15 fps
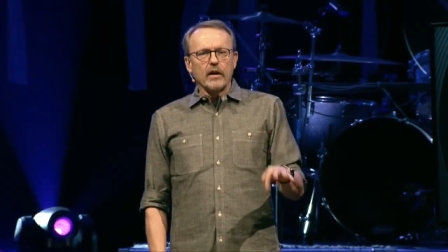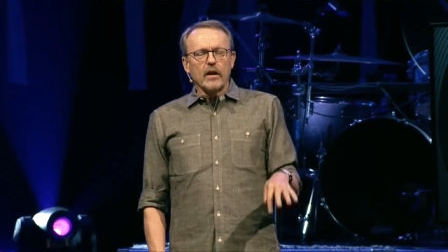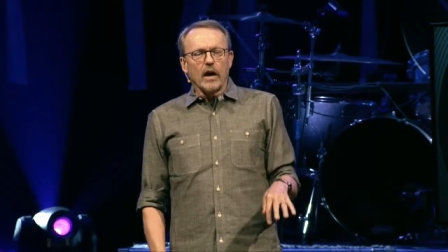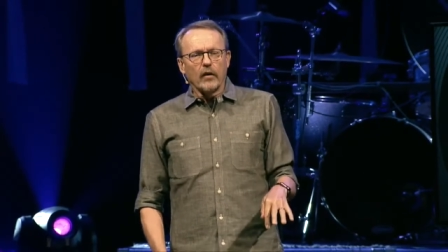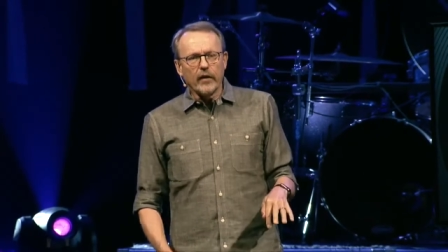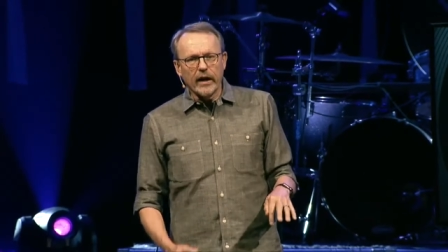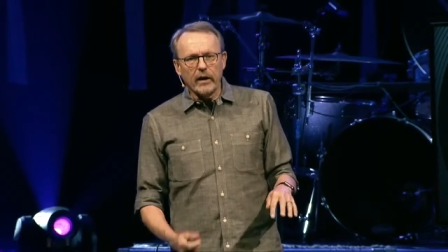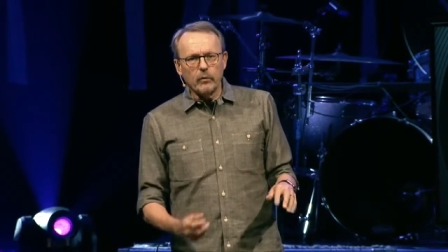
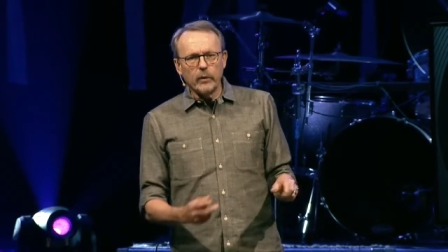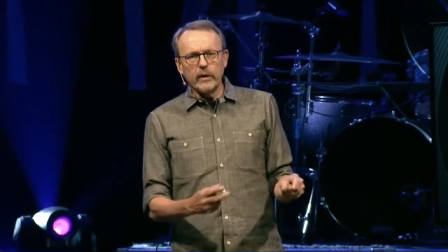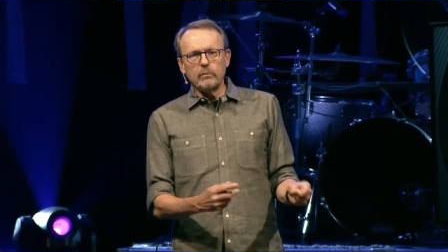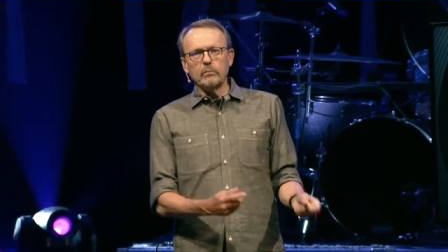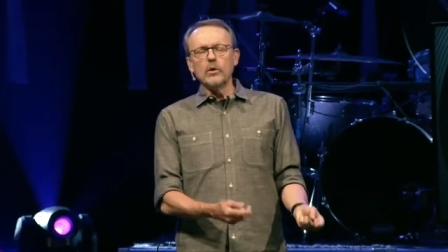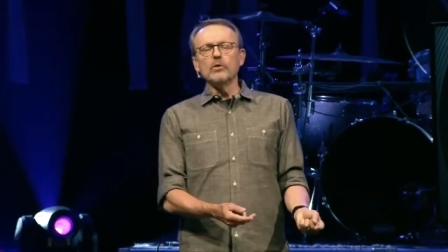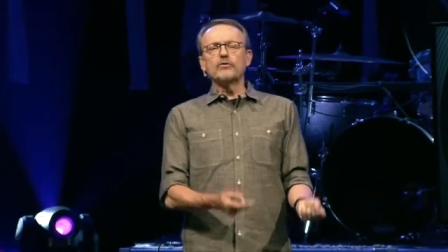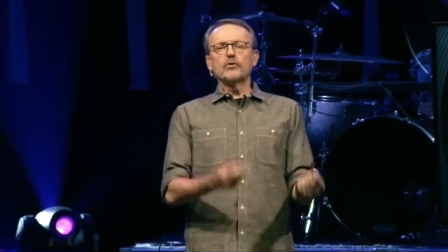All right, we
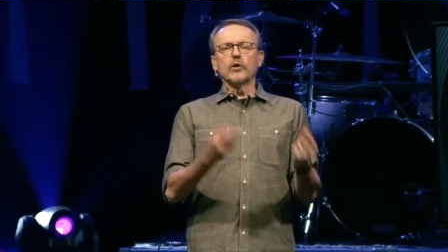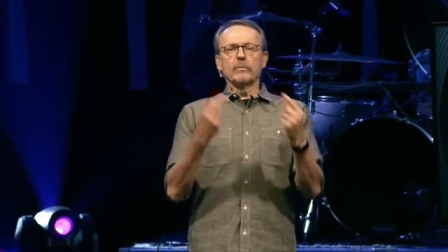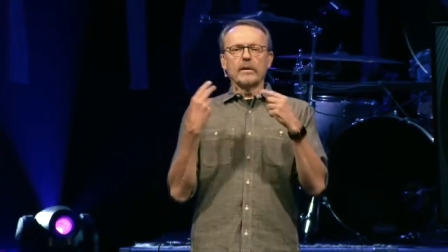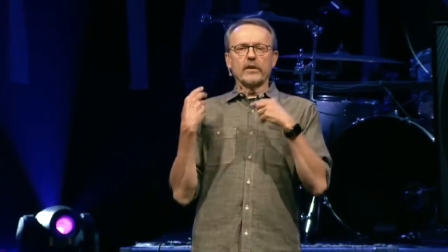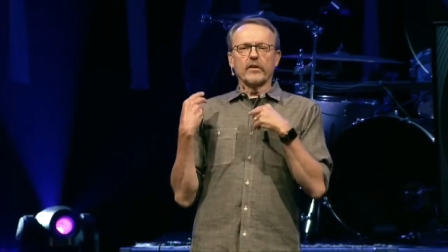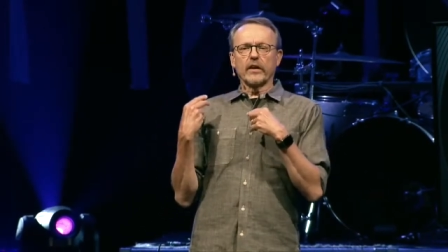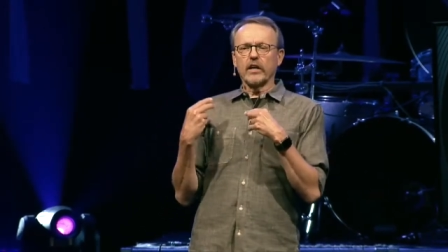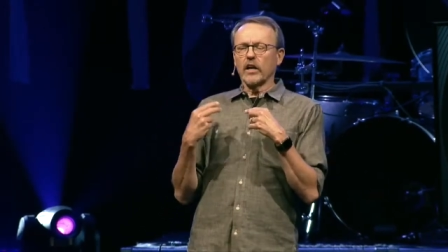moved to
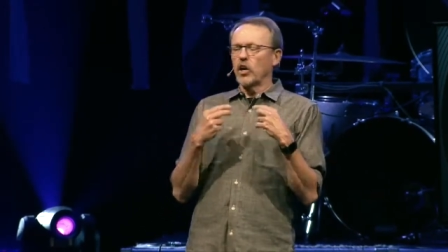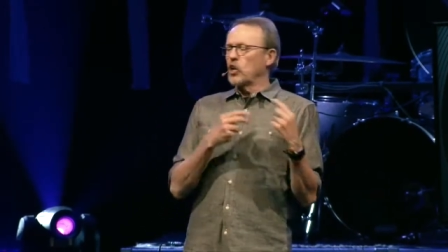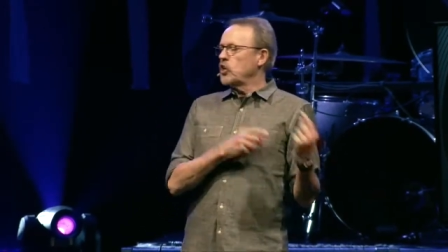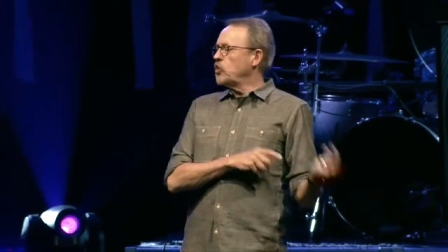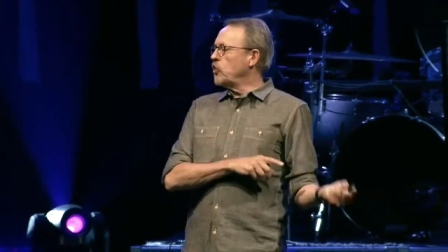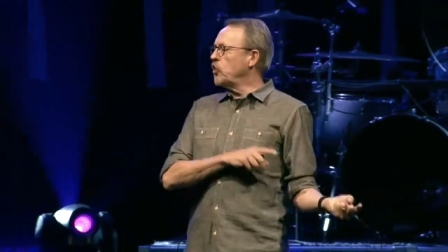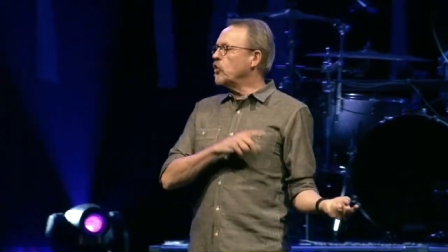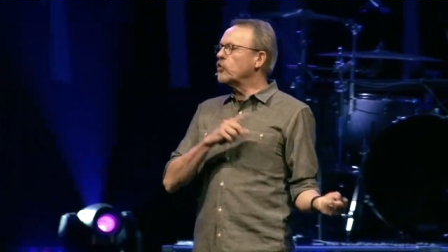America.
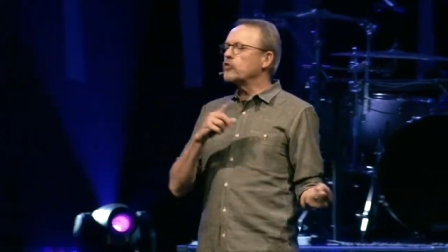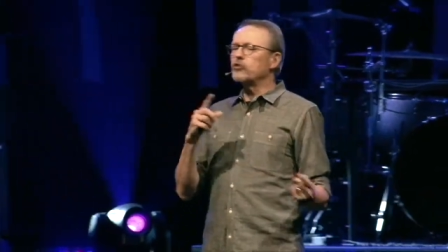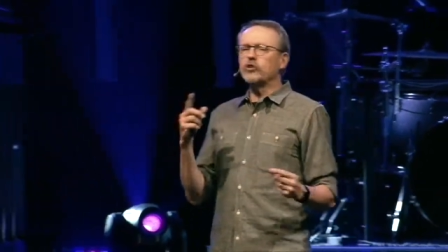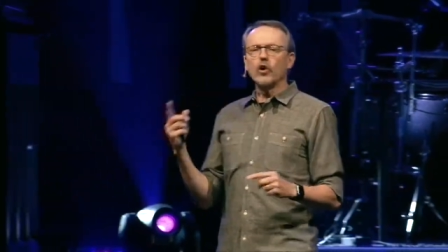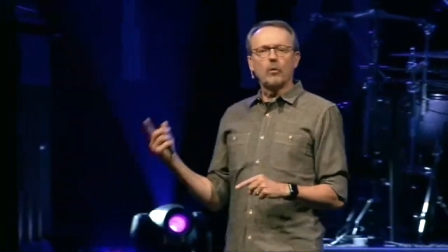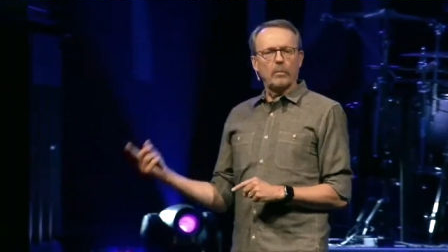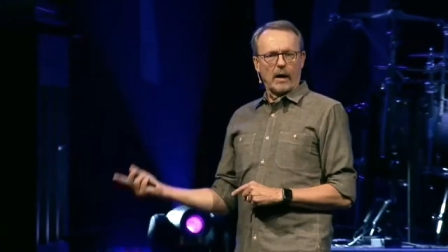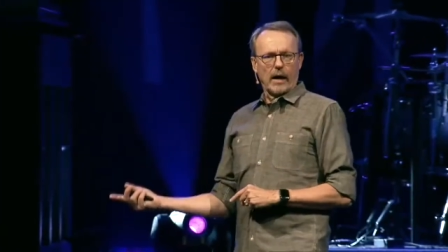Years
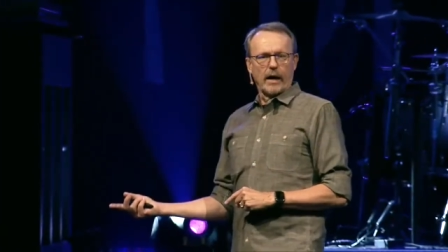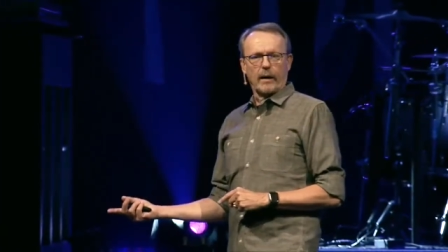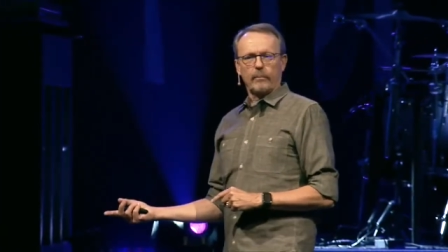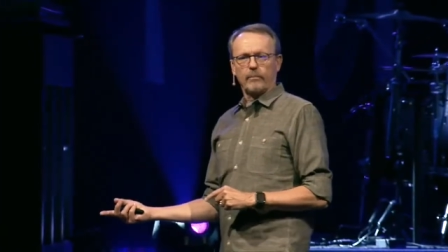go by.